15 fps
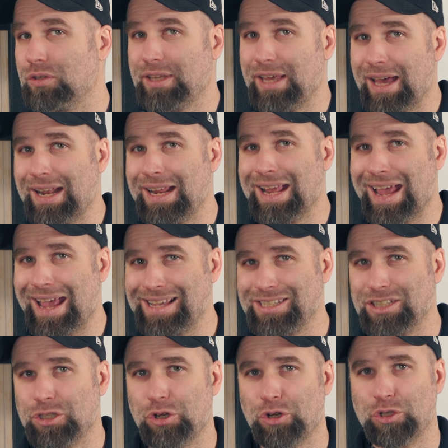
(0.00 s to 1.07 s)
getting
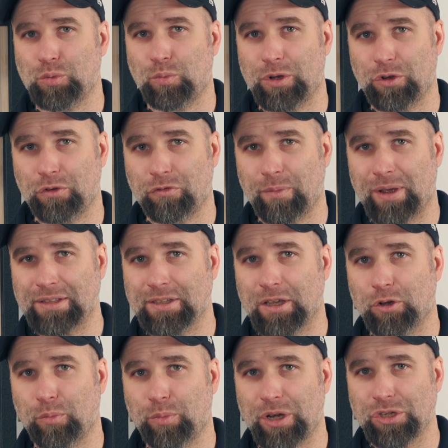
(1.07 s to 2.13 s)
esters when you're fermenting
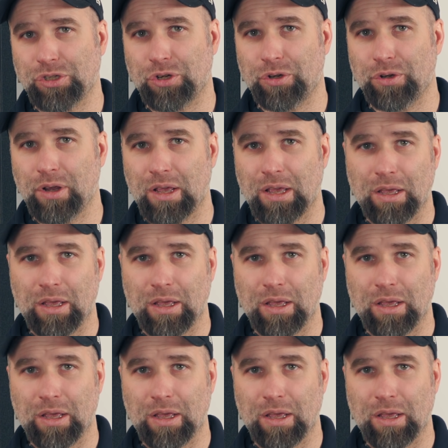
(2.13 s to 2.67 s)
under pressure,